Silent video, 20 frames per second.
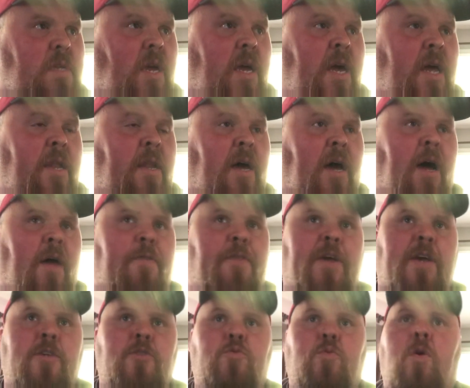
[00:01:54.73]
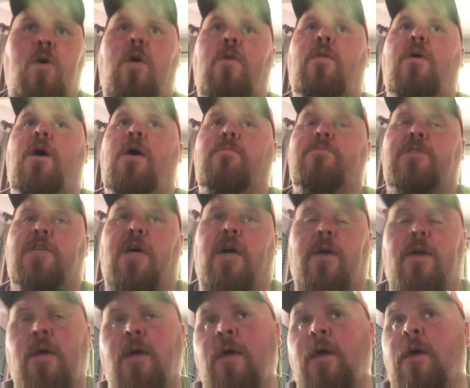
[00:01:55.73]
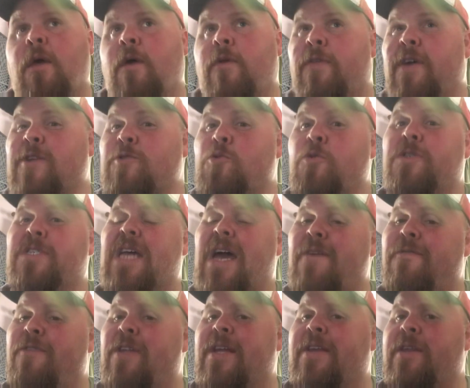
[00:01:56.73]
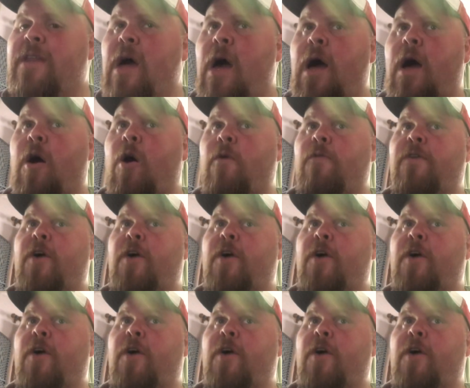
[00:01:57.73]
and things were on the uptick. Things were definitely not on the